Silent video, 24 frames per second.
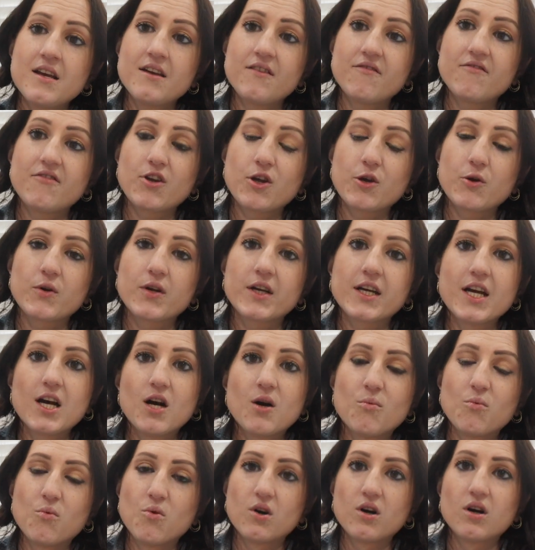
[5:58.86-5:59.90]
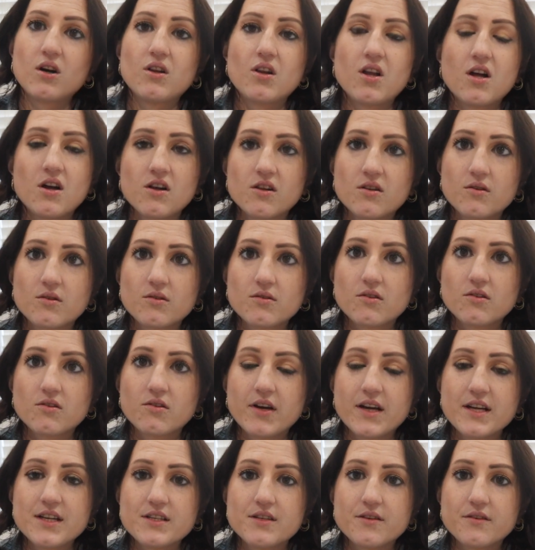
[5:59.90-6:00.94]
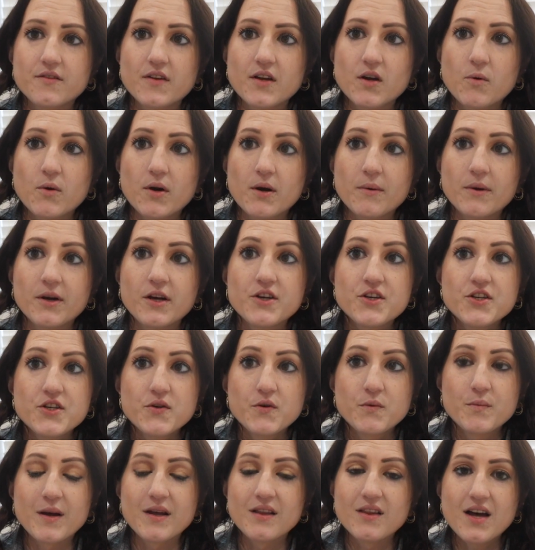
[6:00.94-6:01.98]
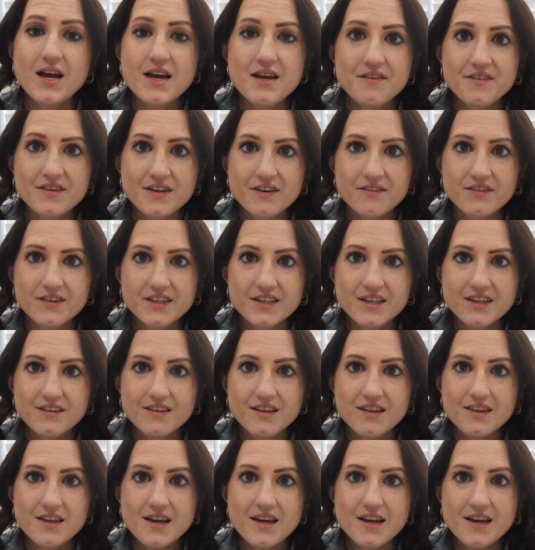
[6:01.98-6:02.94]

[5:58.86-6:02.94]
figuring out more along the lines of like what I want to do in my life and everything like